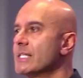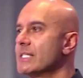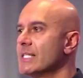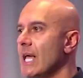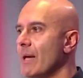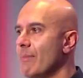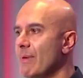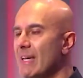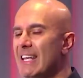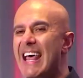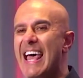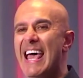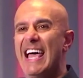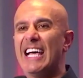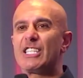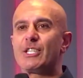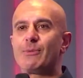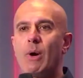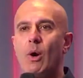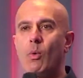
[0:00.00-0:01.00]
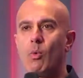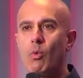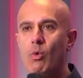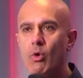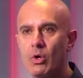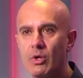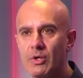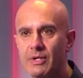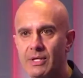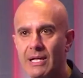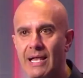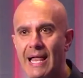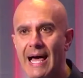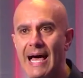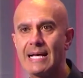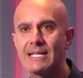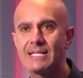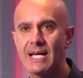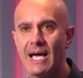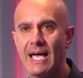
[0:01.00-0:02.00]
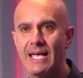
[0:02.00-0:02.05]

When you start using gestures,